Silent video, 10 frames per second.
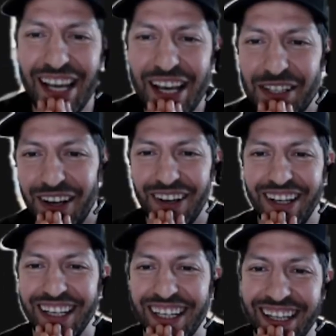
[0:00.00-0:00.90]
So
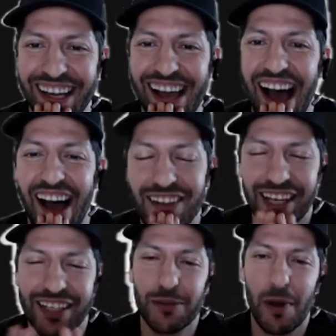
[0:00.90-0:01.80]
I was,
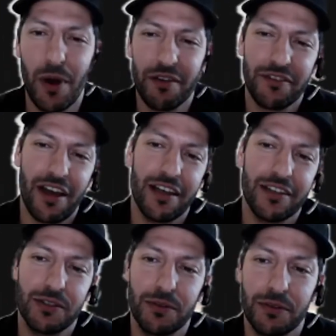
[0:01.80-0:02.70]
I told my wife, ah,
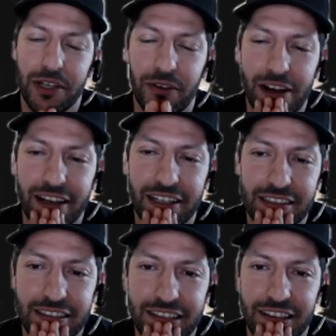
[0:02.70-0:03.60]
two, three
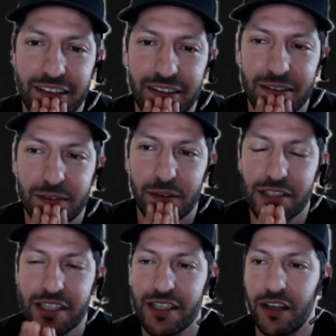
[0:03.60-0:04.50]
grand, you know,
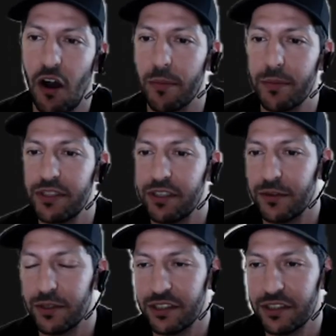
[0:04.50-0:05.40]
versus the carpenter,
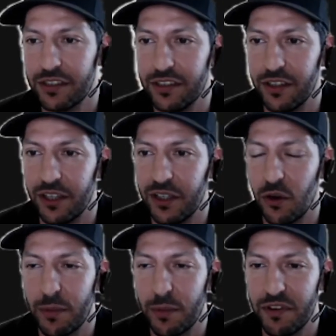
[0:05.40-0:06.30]
which, you know, he
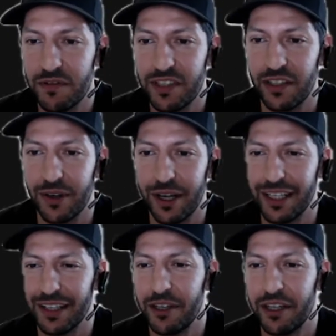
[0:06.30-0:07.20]
quoted me fifteen
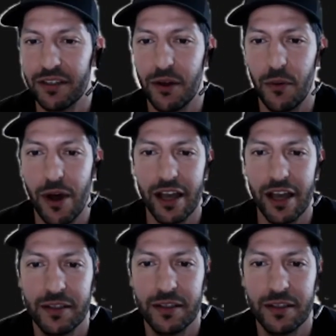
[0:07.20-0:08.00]
grand. I figured no way.